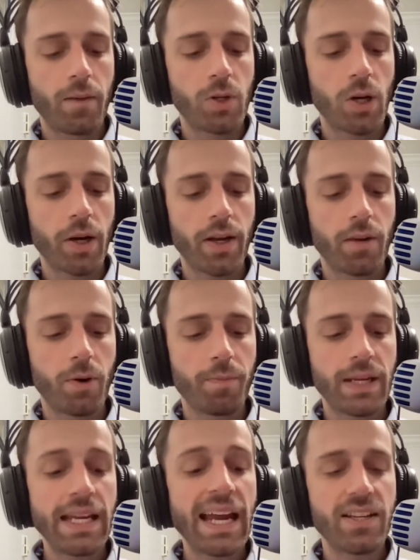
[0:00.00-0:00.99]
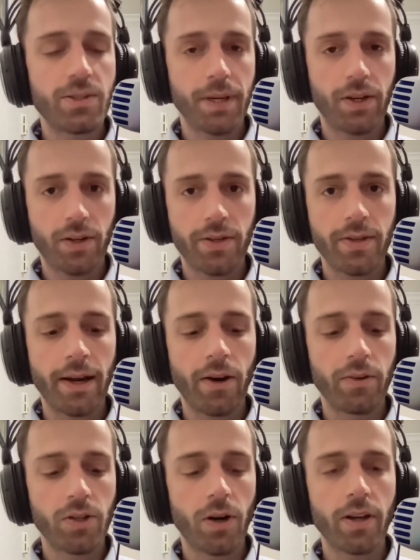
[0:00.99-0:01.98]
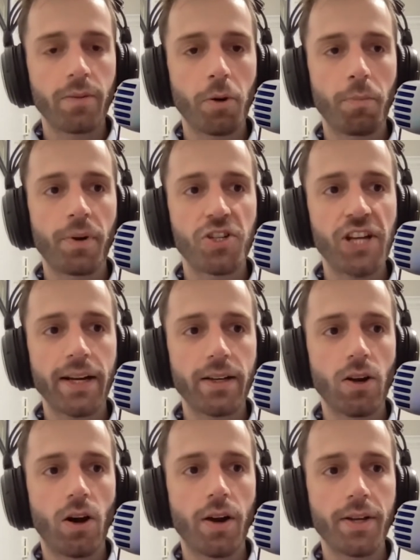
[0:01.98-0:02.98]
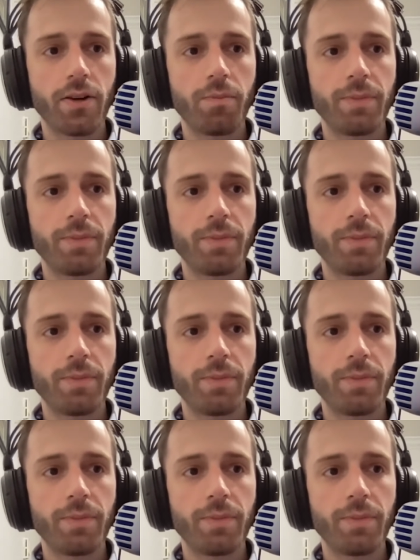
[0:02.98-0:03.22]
talking about PA speakers now, talking about projected audio.